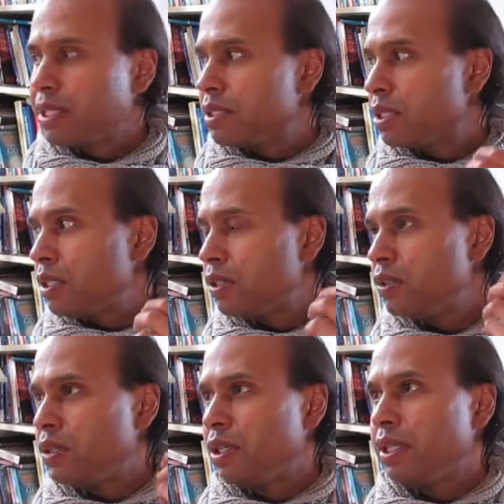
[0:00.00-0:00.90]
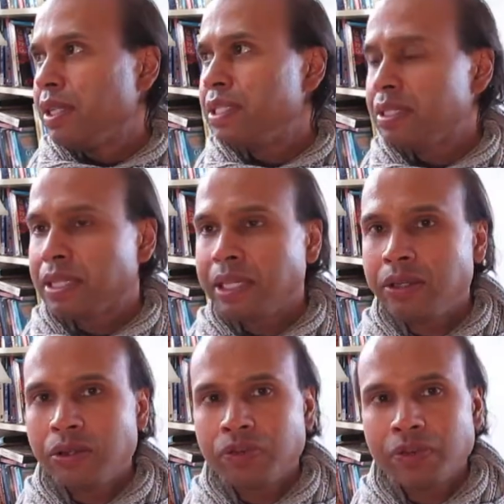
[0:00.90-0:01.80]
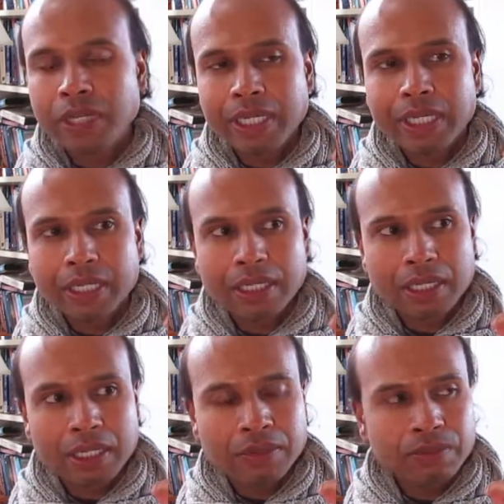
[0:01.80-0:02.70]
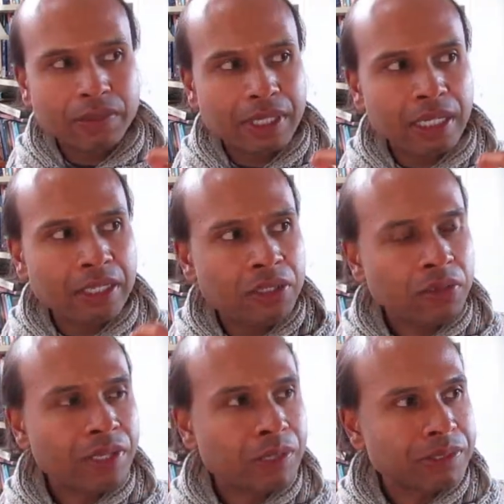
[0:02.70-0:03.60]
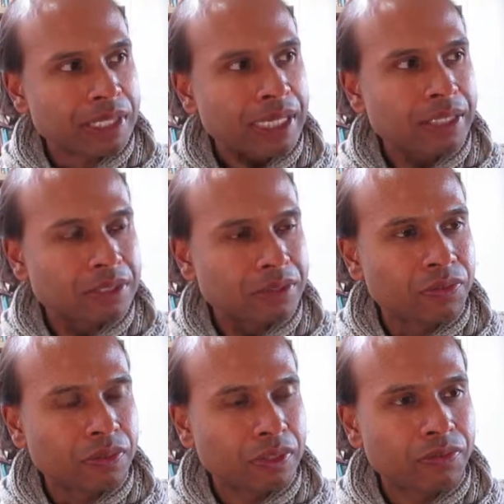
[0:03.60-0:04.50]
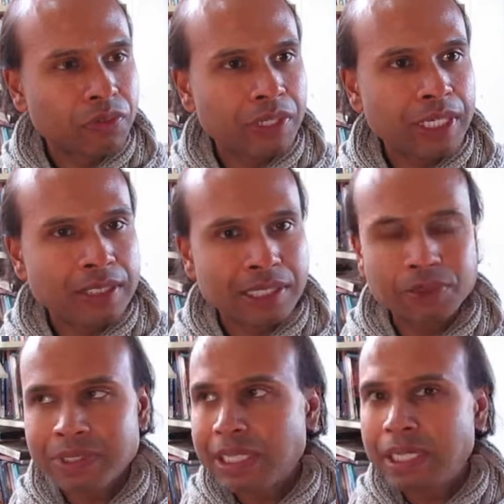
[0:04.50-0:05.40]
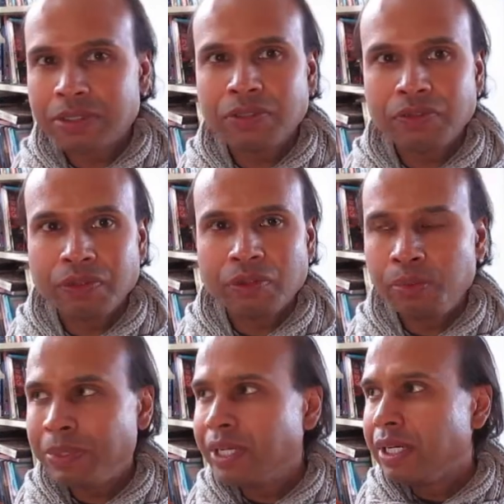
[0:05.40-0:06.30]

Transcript: So this thing of like, um, and I knew that was an act of, of grace. That was an act of, of